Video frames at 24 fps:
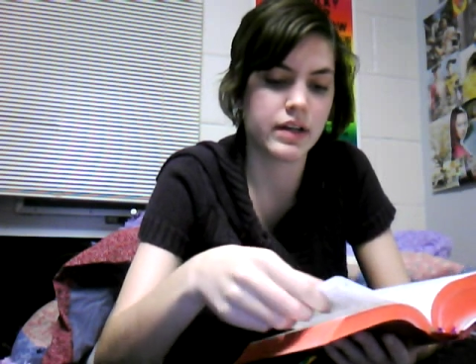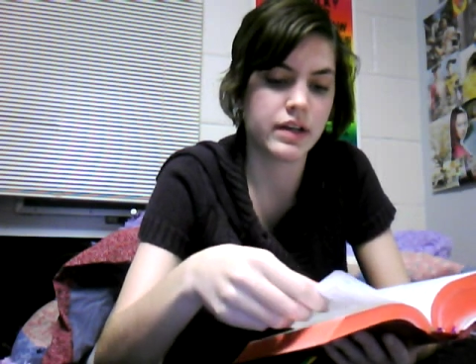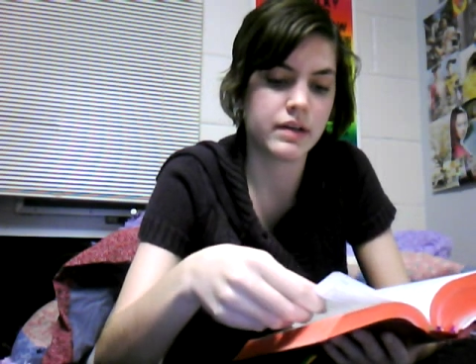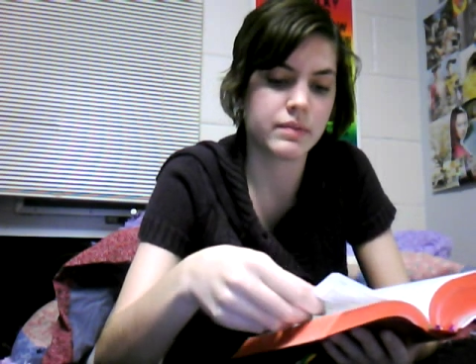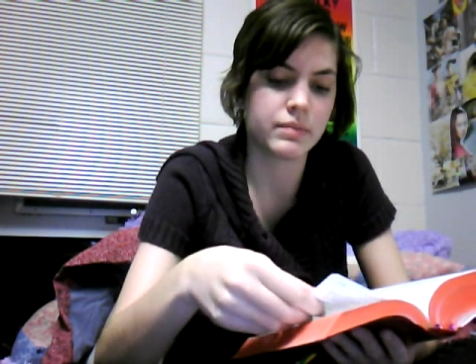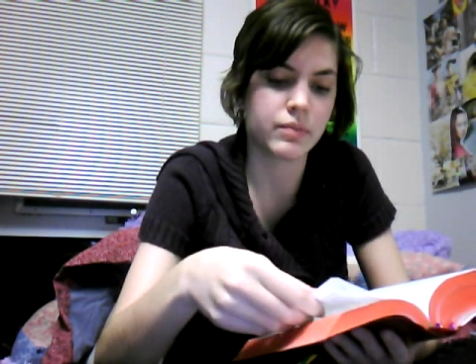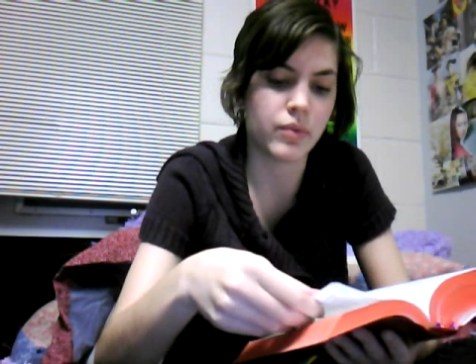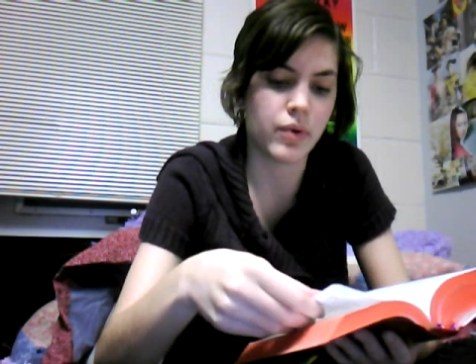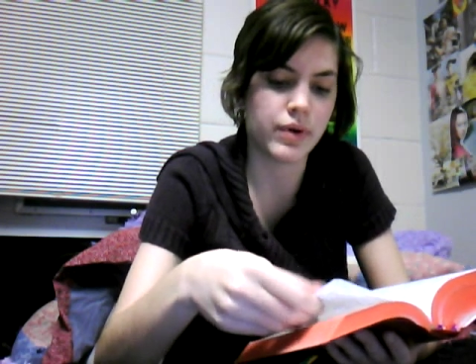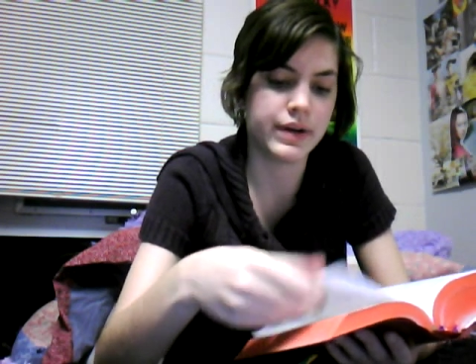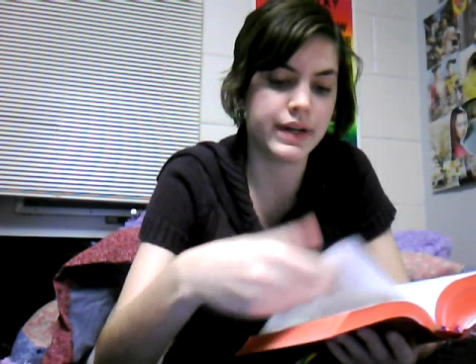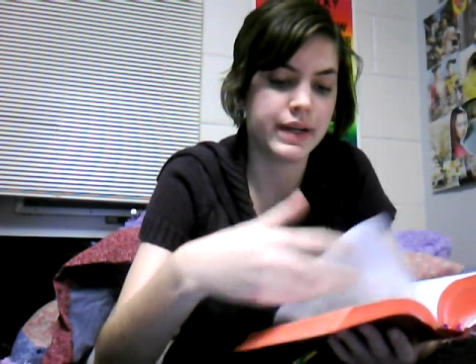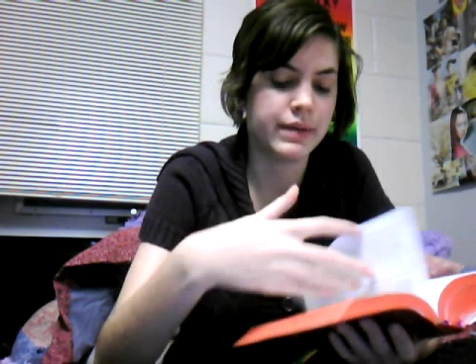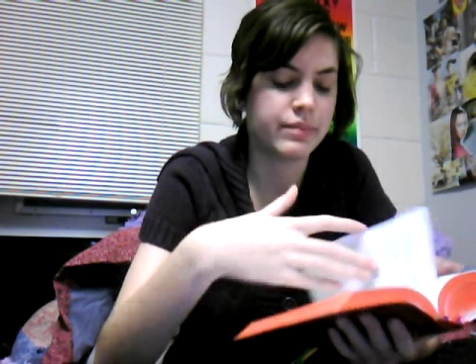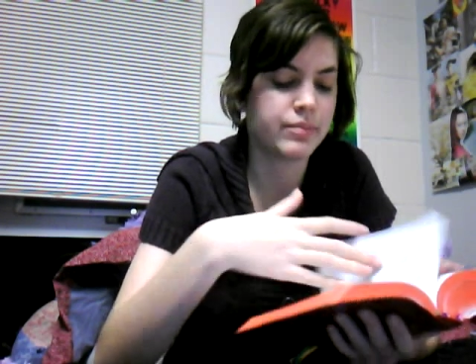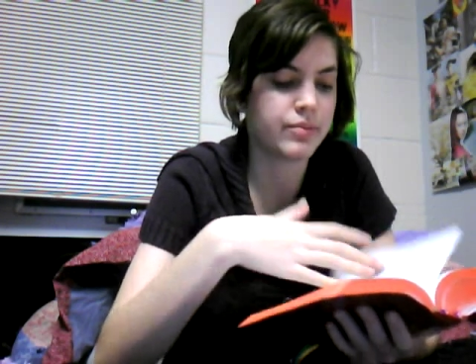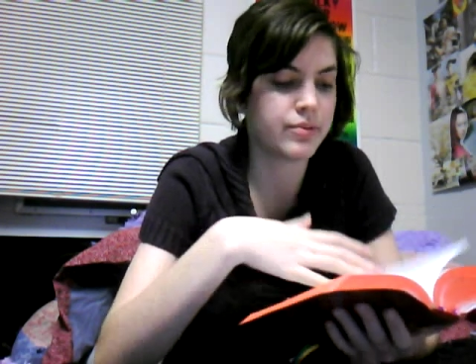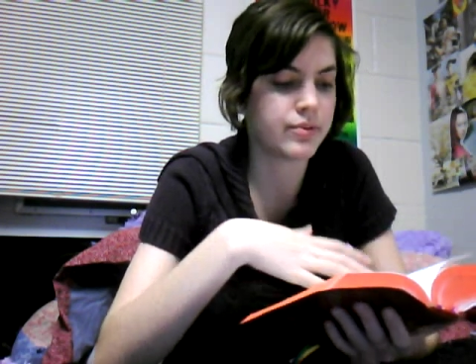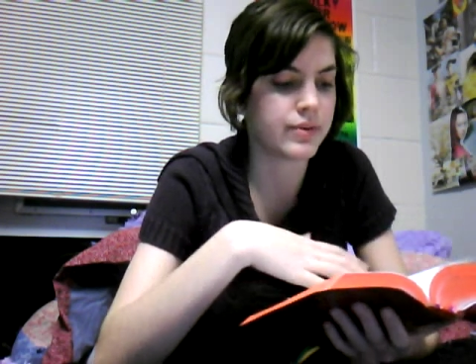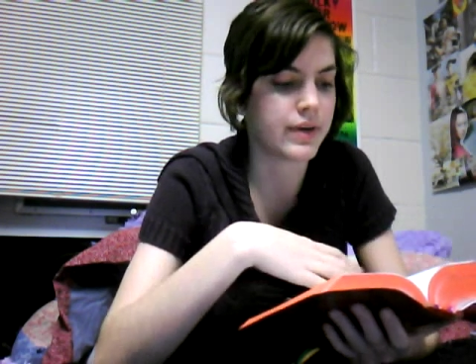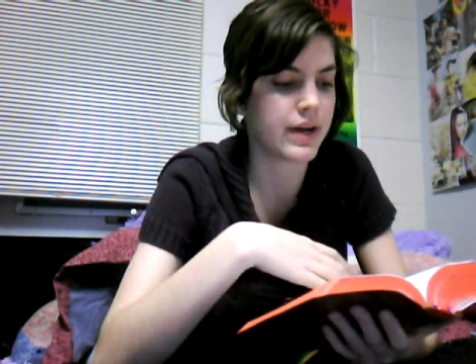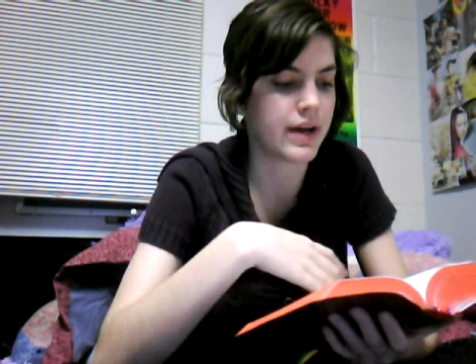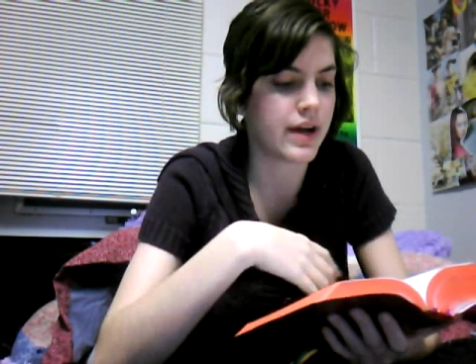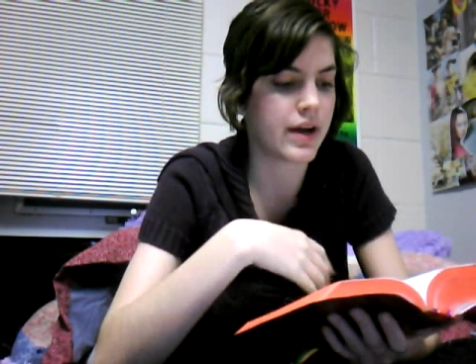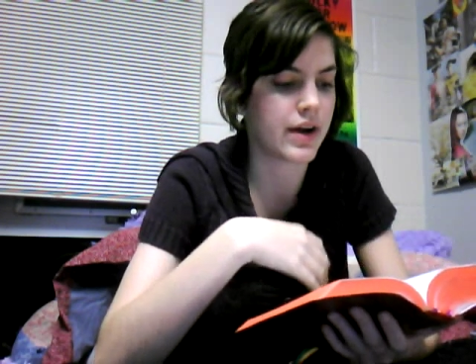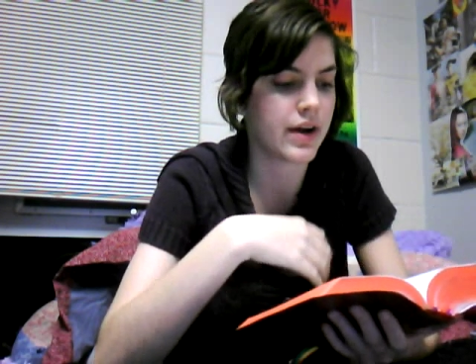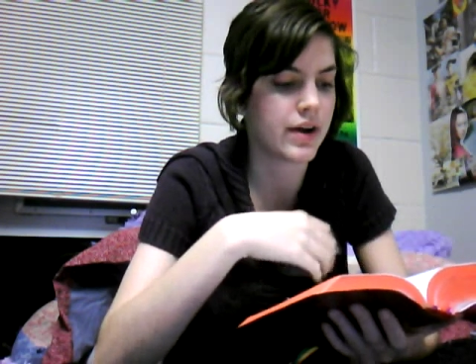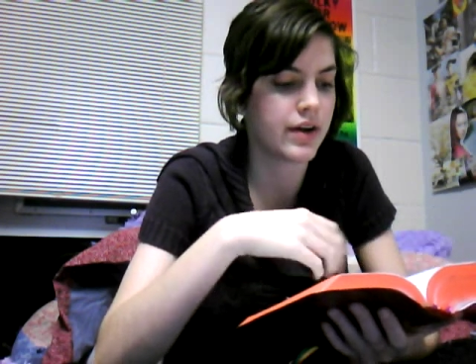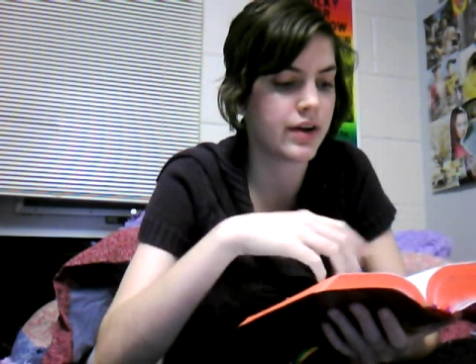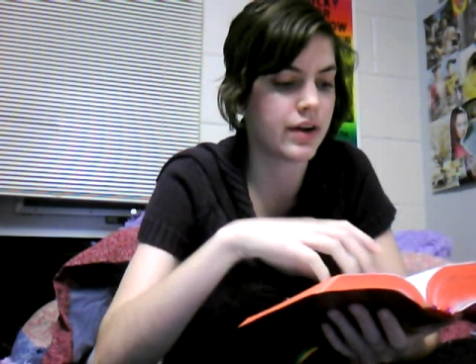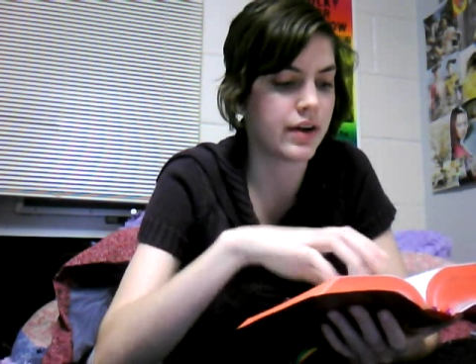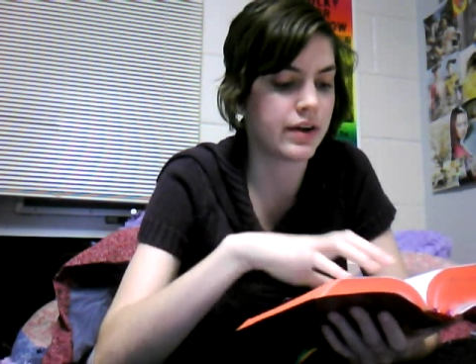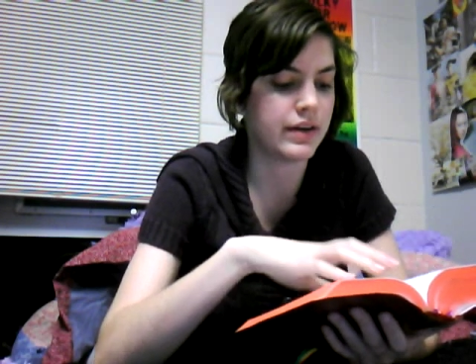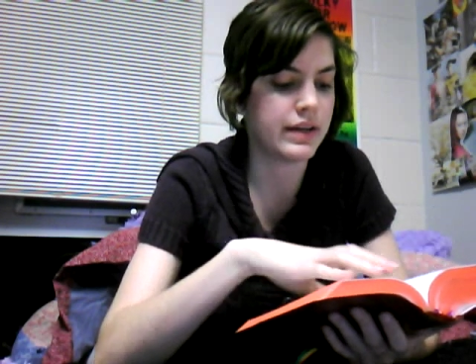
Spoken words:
morning prayer,